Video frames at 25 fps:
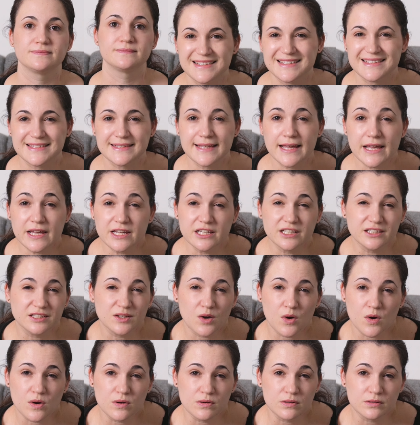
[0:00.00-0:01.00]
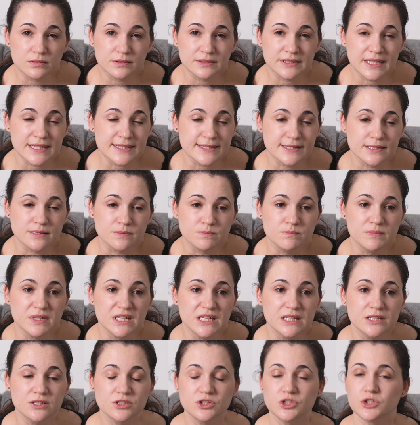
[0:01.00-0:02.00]
Saying no doesn't
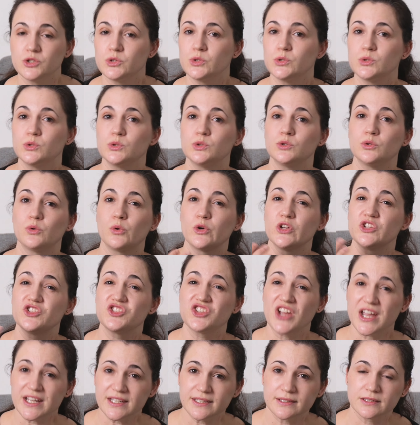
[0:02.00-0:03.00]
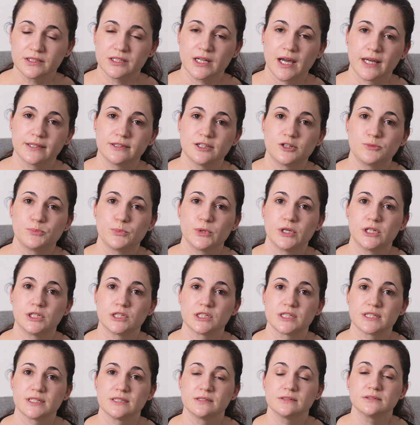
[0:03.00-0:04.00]
mean you reject the other
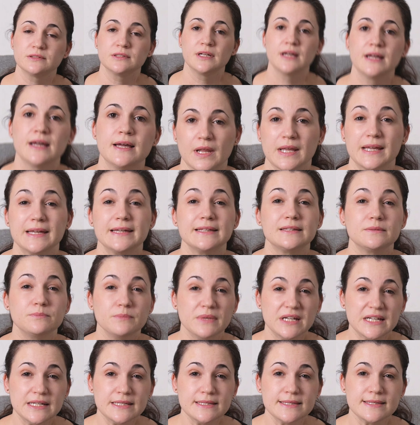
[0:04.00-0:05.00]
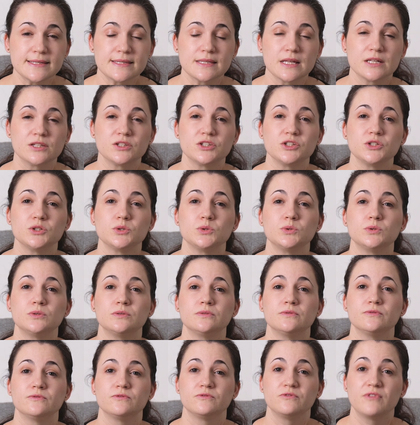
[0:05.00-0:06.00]
person. It means that
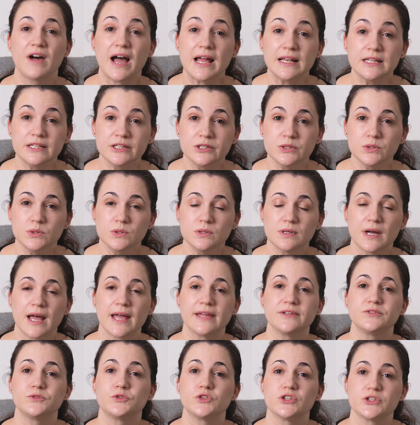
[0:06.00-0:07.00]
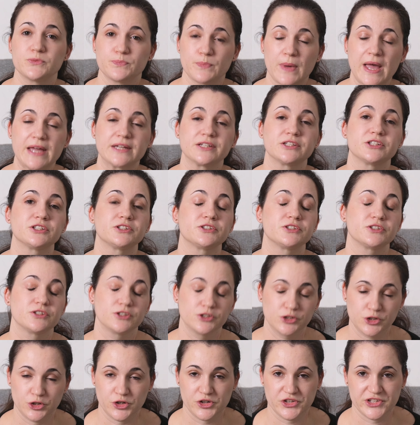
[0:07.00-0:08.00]
you value and respect
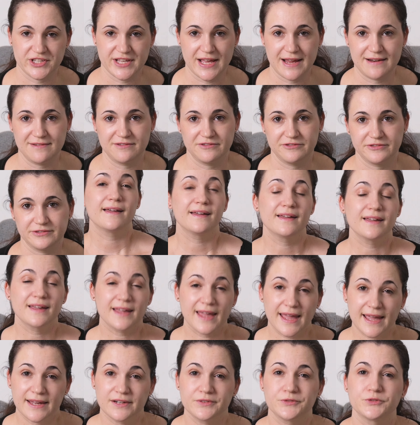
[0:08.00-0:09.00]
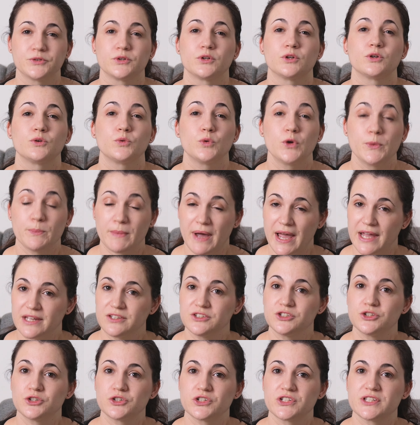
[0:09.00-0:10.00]
yourself. Again,
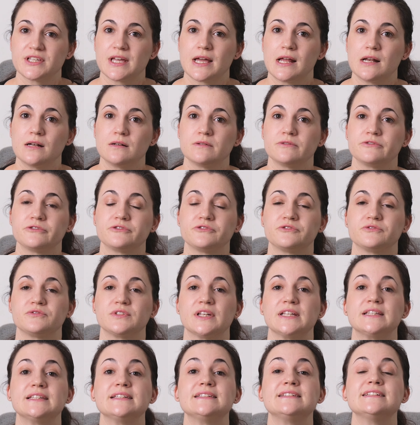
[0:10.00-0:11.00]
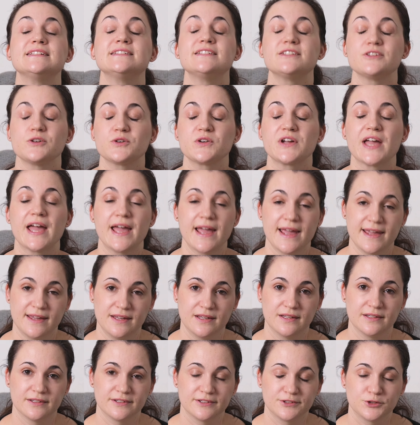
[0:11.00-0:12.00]
remind yourself that it is
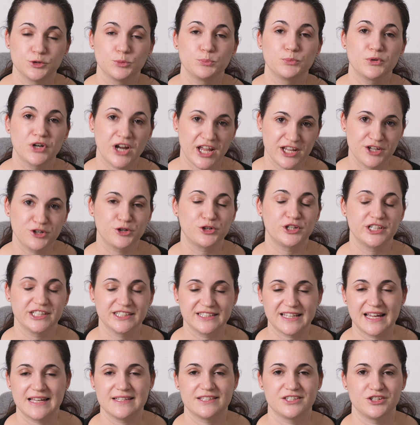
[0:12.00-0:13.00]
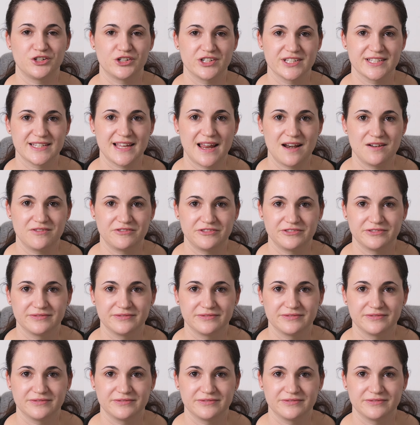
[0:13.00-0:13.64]
okay to prioritize yourself.